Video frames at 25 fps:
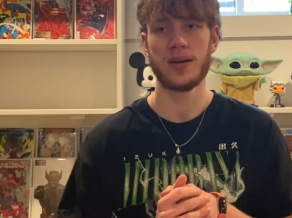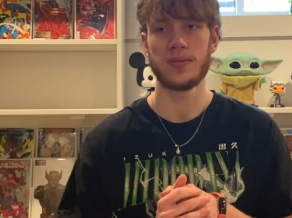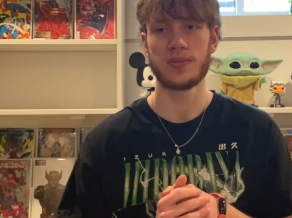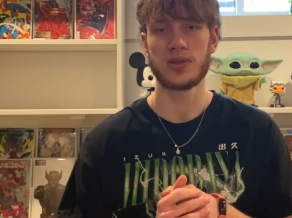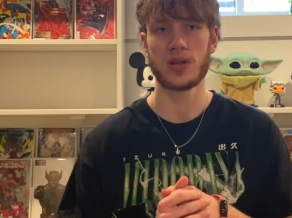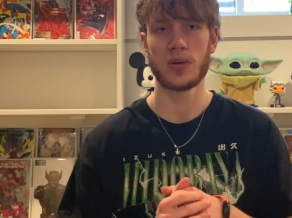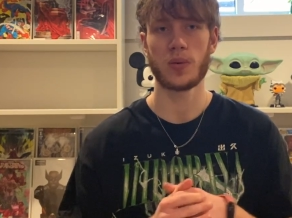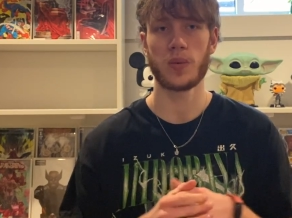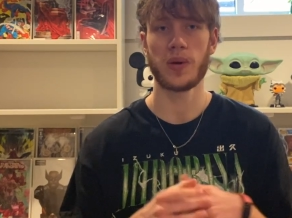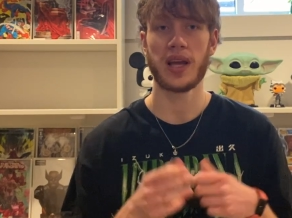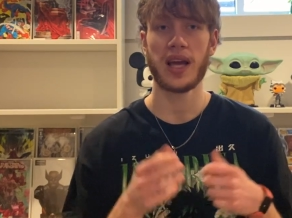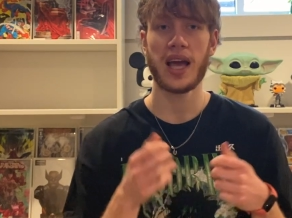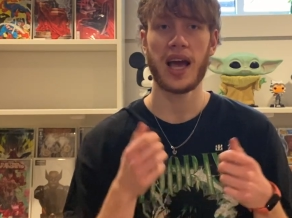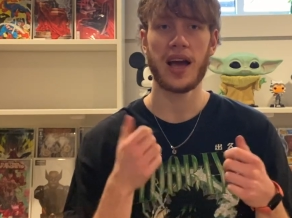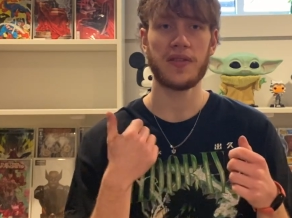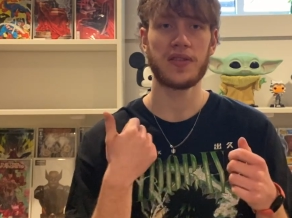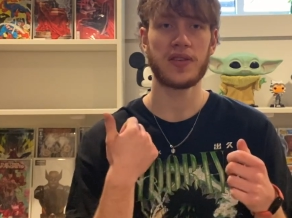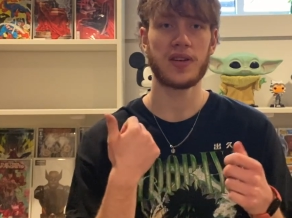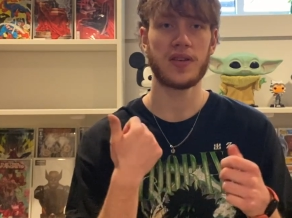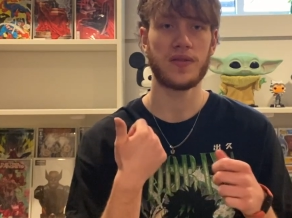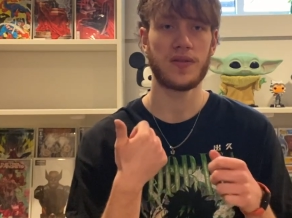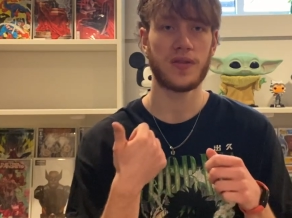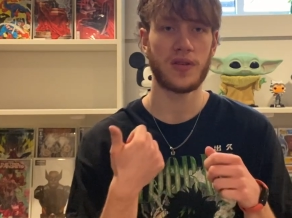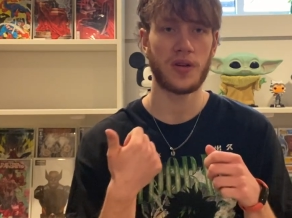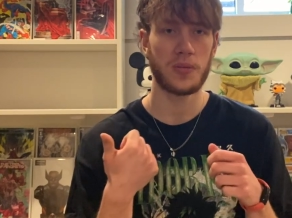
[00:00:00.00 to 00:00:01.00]
So we have
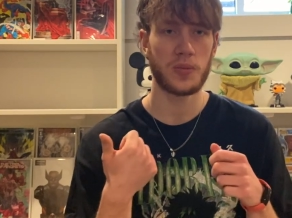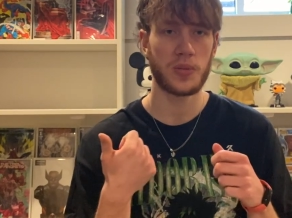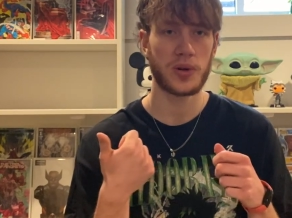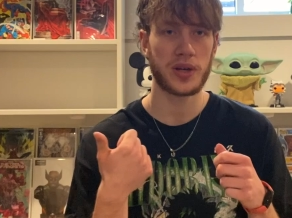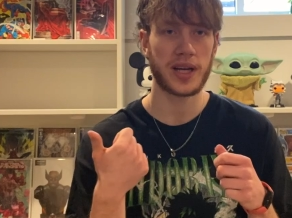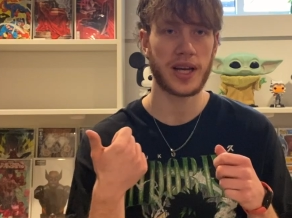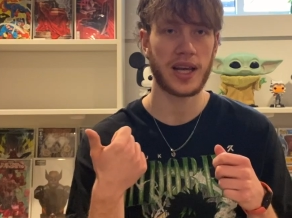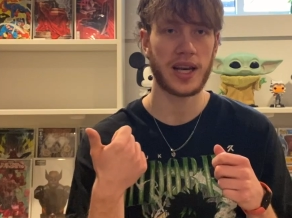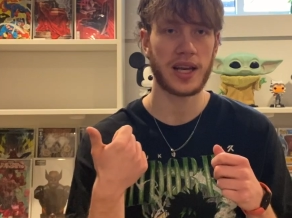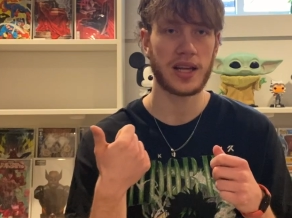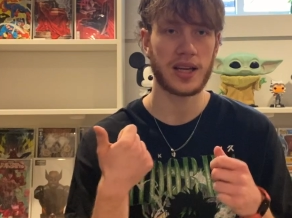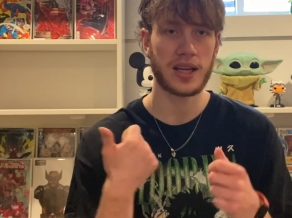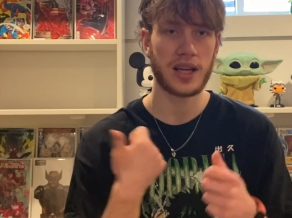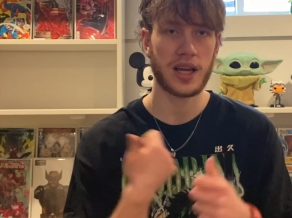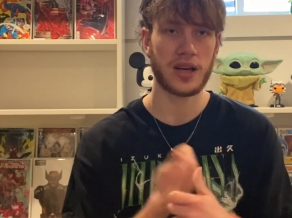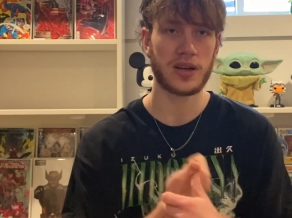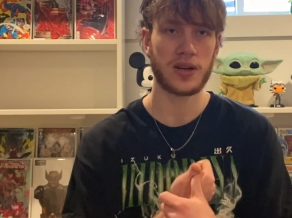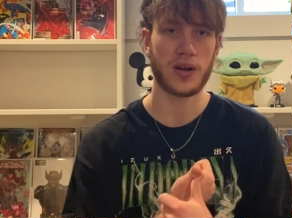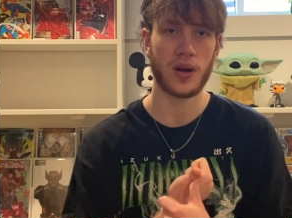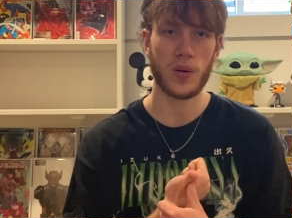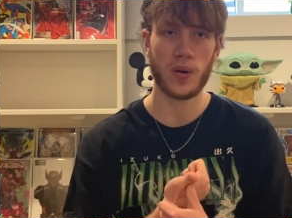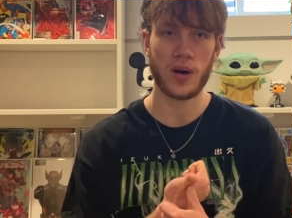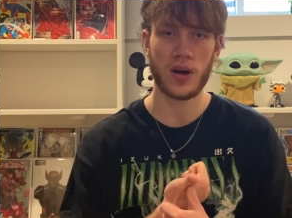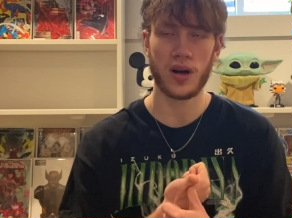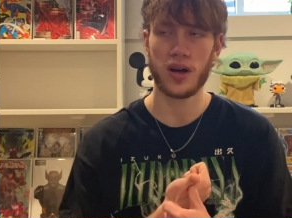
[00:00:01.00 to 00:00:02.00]
confirmed we're getting Kid
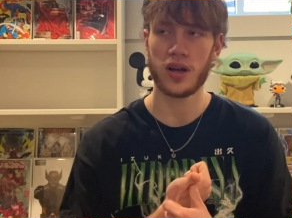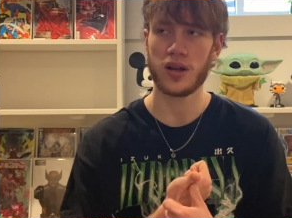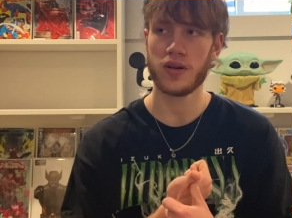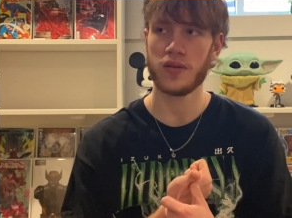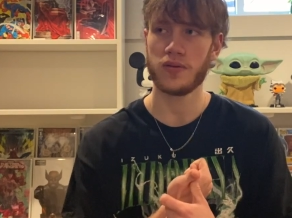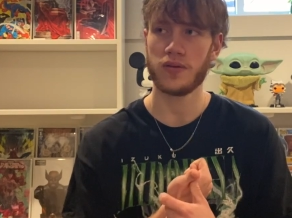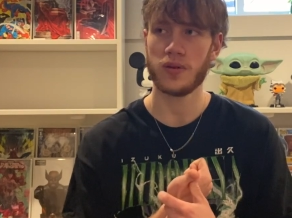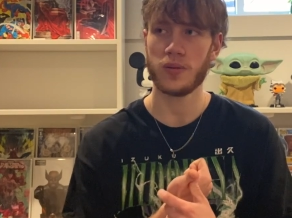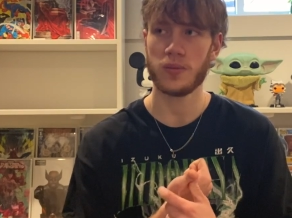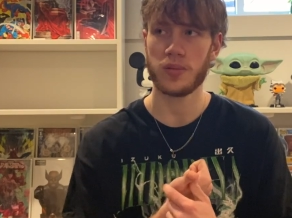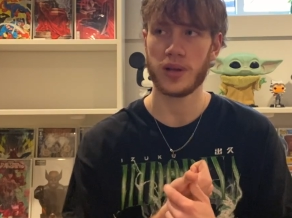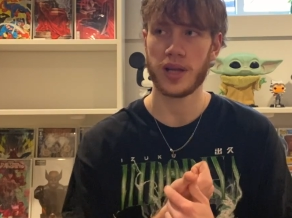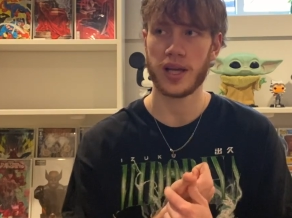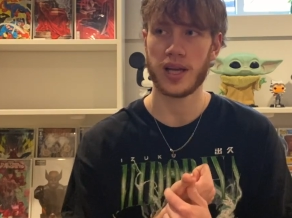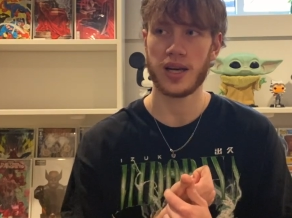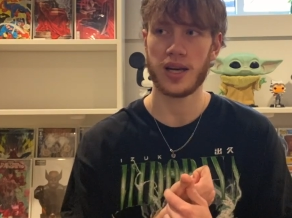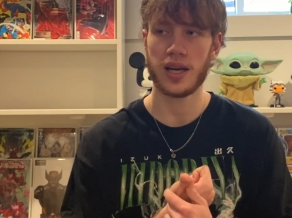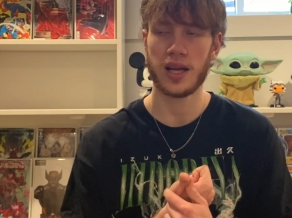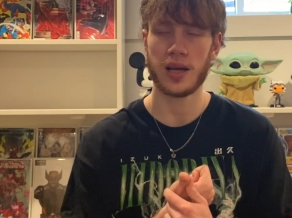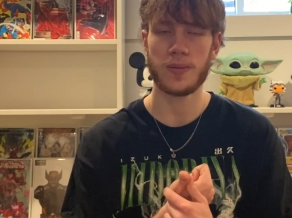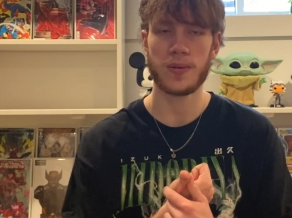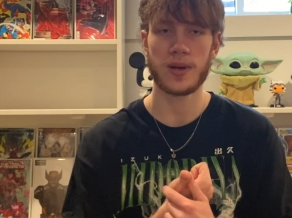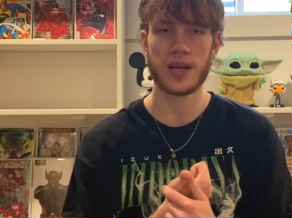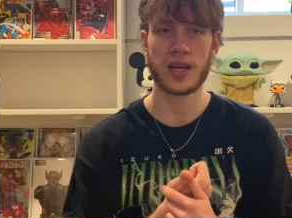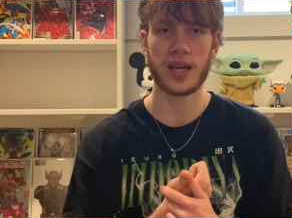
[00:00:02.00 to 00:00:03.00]
Gohan from Planet
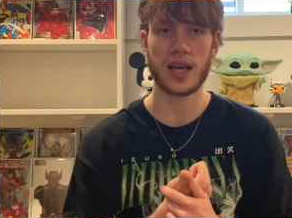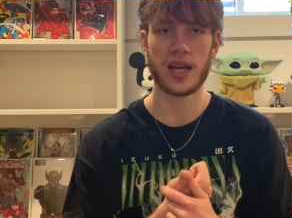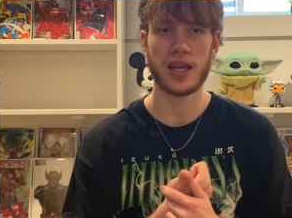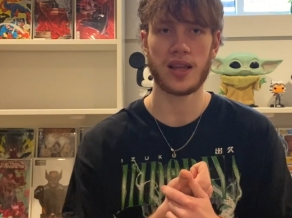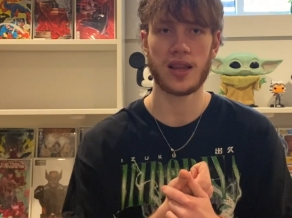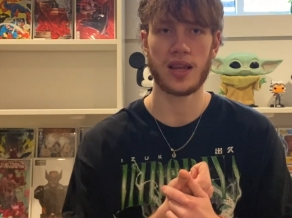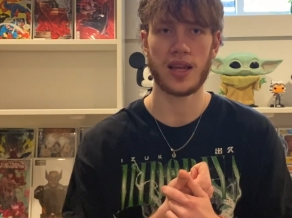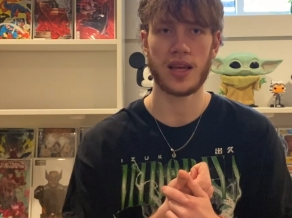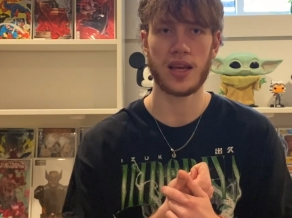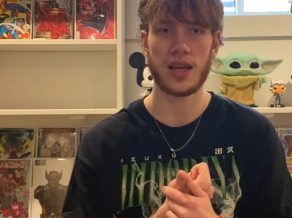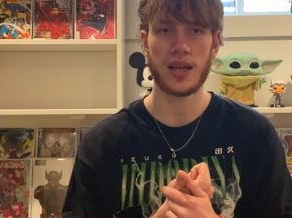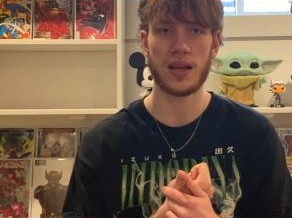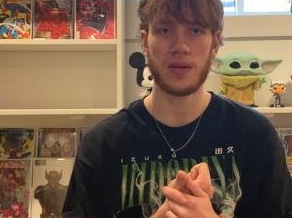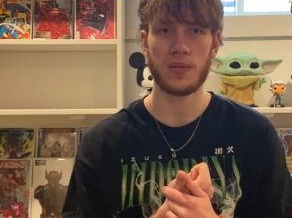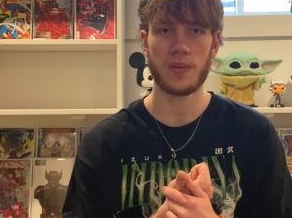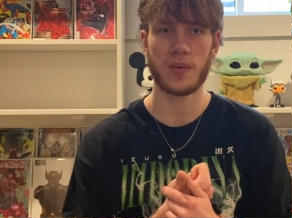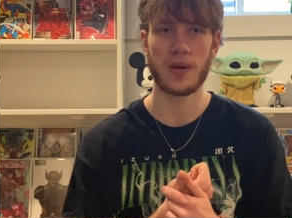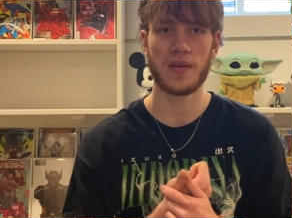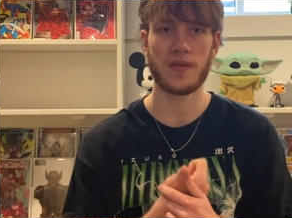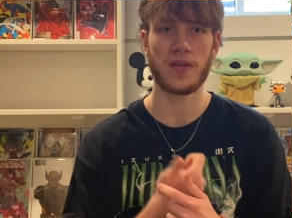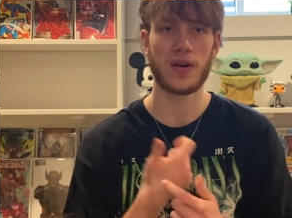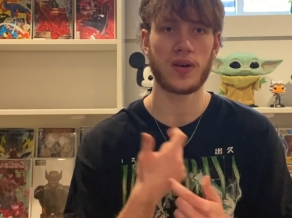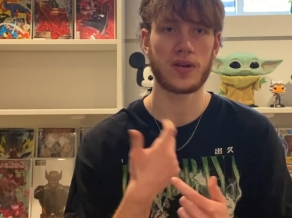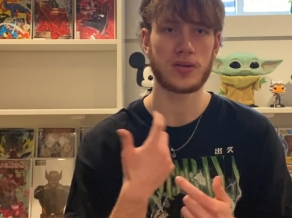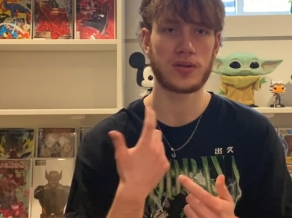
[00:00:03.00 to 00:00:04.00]
Namek, and then
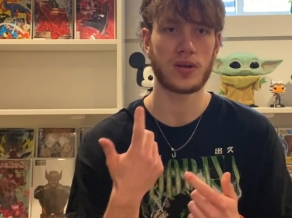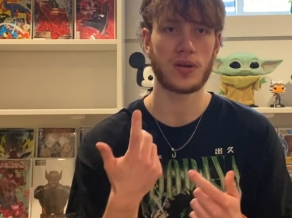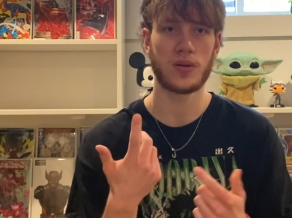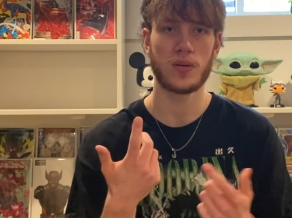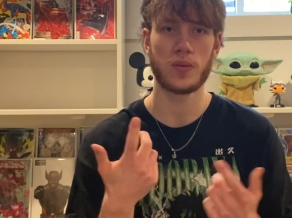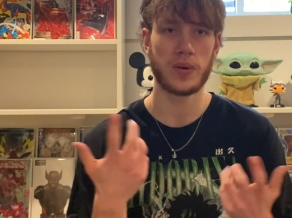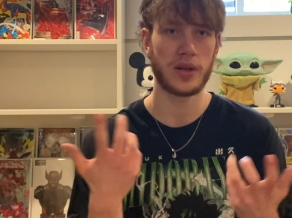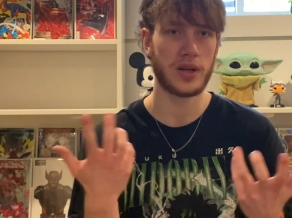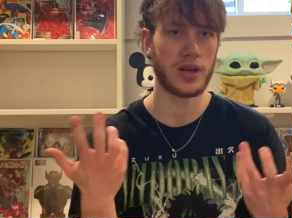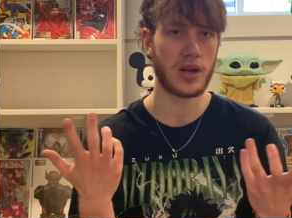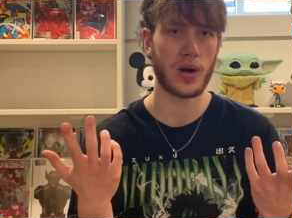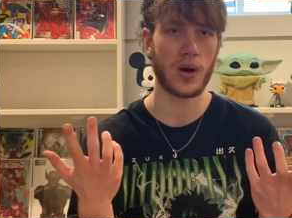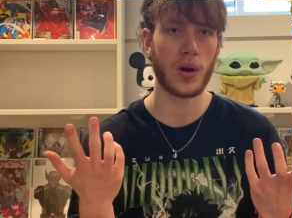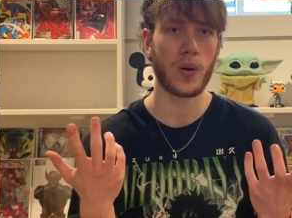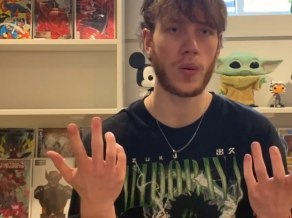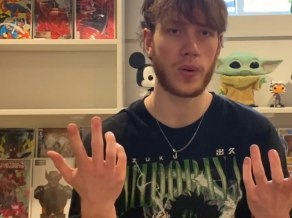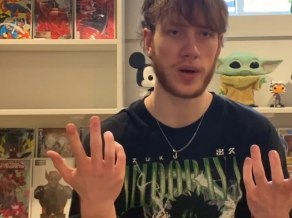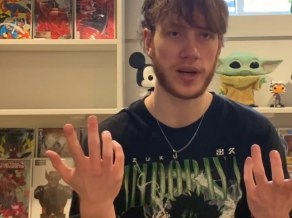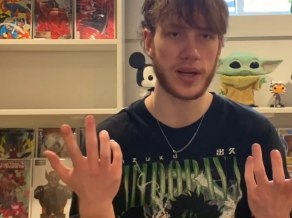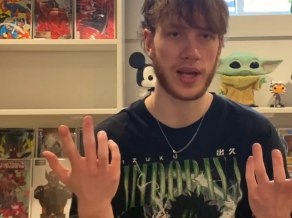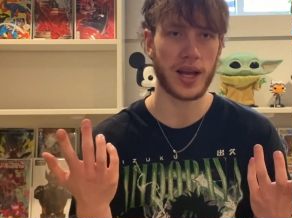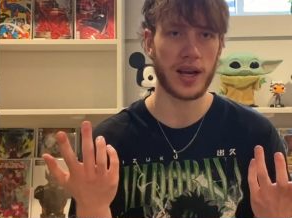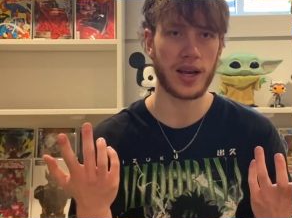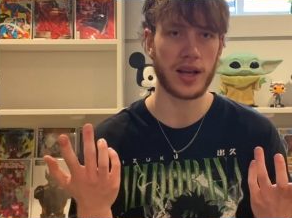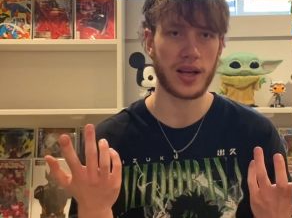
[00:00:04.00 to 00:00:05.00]
we know
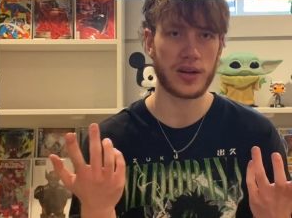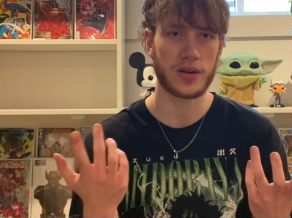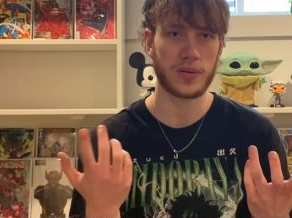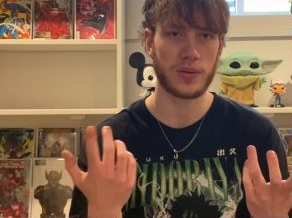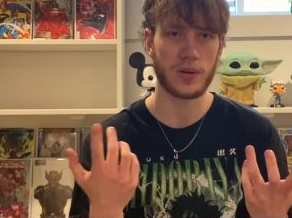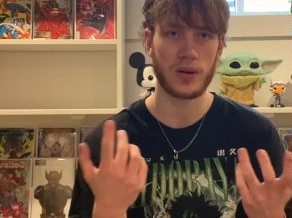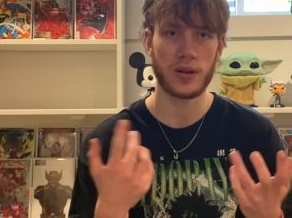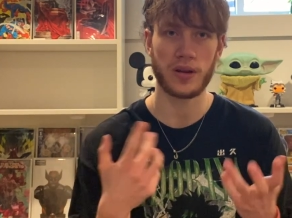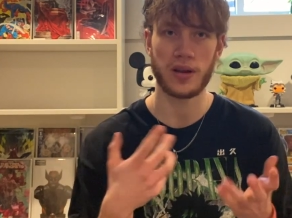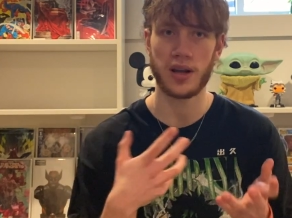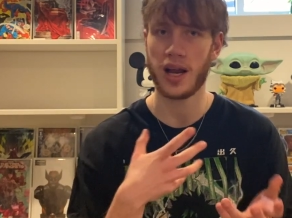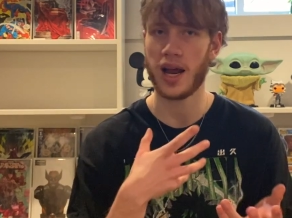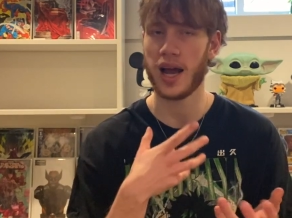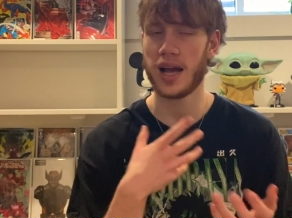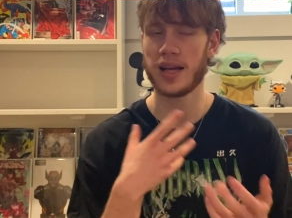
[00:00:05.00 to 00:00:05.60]
we're getting Krillin.